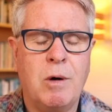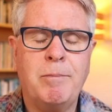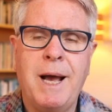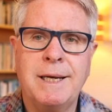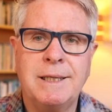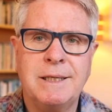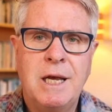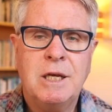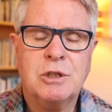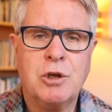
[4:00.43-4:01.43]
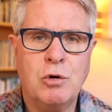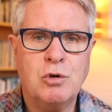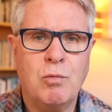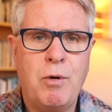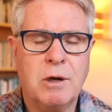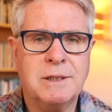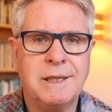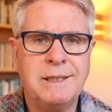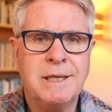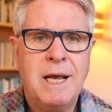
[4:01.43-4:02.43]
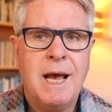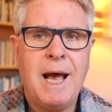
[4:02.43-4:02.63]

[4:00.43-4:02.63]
what parties' social policies